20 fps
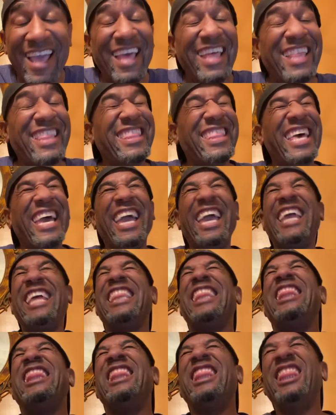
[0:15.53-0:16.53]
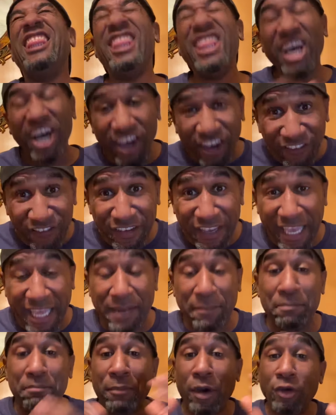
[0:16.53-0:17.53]
They love it.
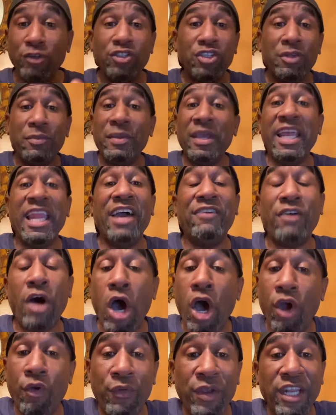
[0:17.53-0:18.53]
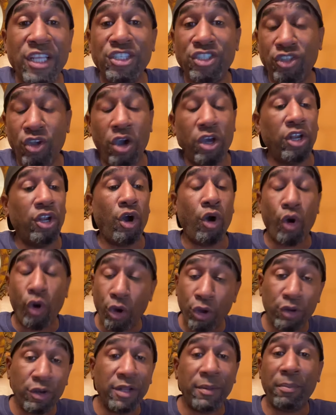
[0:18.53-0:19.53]
Most of the men have already started
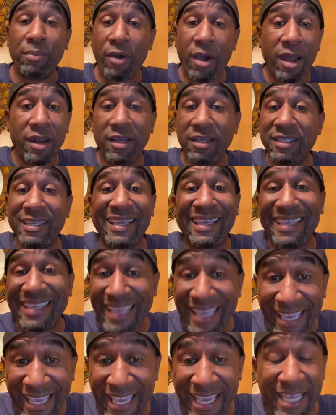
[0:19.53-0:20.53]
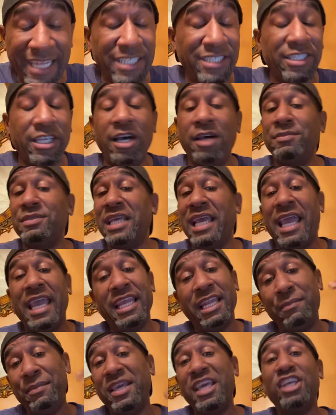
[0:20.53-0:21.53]
ordering the product again. Some say, hey, let
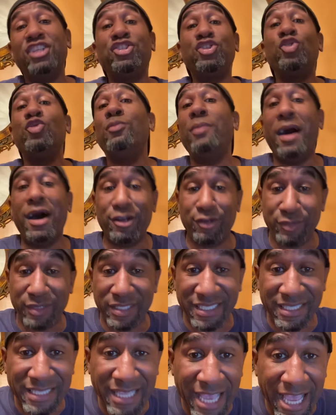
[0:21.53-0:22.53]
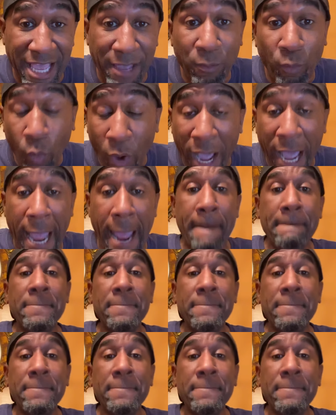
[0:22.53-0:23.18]
me get 2 bottles this time. Why?